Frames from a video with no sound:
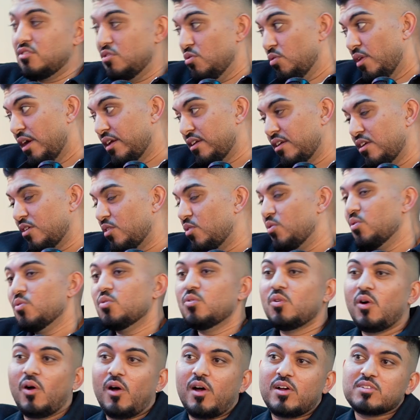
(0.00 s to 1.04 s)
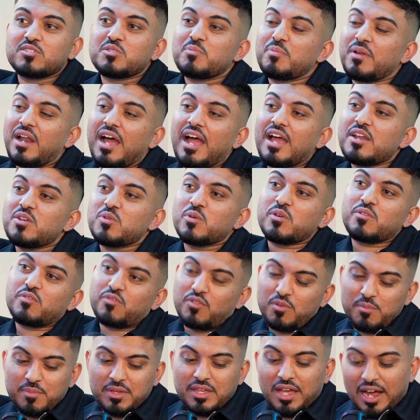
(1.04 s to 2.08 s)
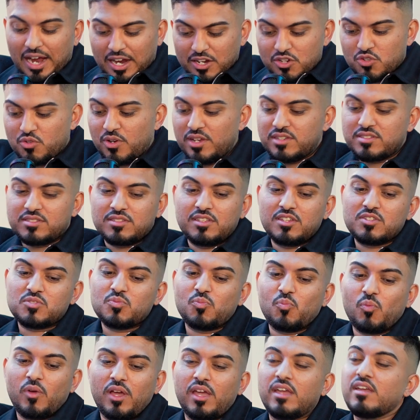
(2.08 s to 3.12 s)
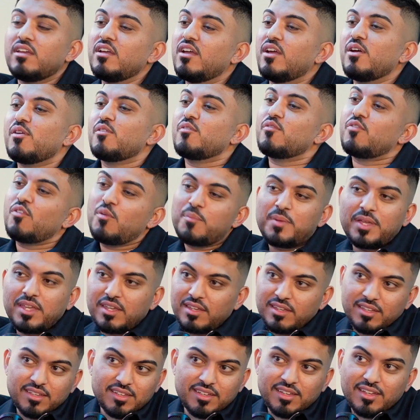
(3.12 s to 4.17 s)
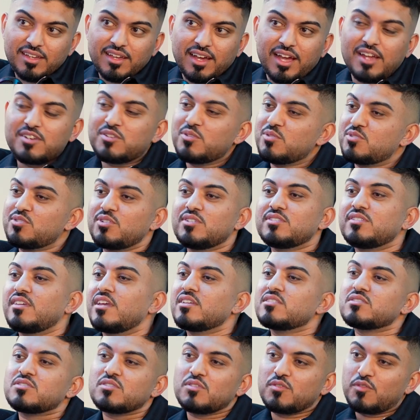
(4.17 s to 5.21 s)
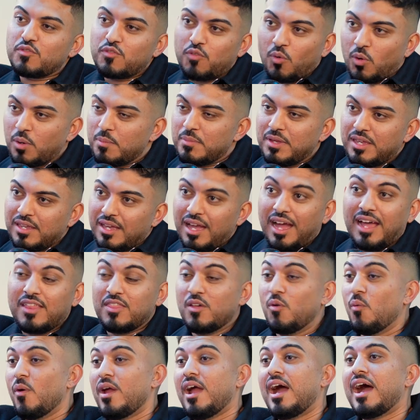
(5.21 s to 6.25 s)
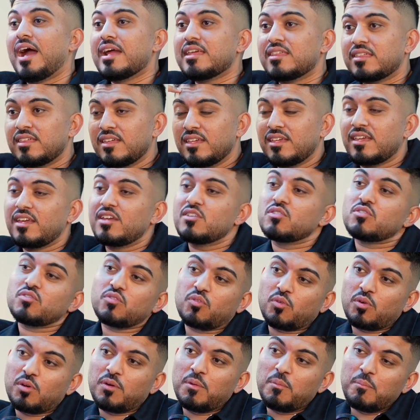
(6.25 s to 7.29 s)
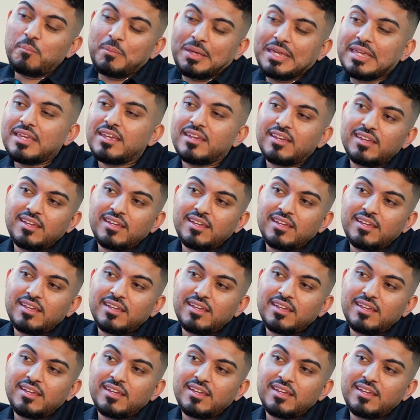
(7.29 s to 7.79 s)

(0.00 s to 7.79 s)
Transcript: You like it. Cool. Awesome. But I do it for me. I dress this way for me. I do certain things for me. The way I think is for me.